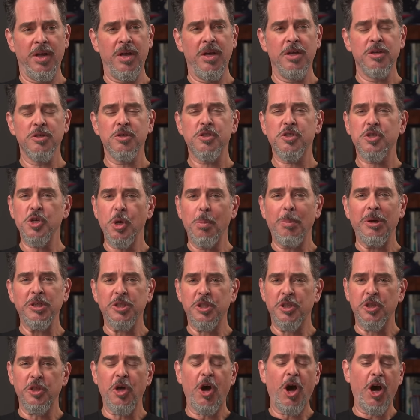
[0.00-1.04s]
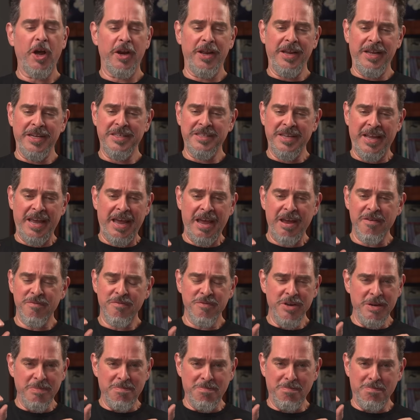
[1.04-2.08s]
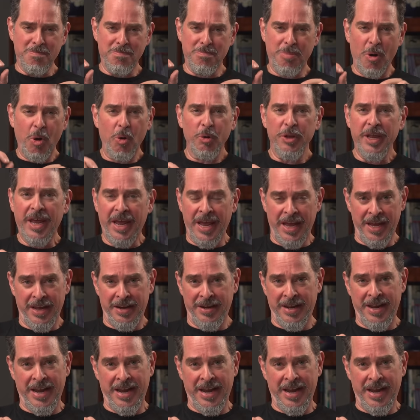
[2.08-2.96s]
so much thought into every bolt head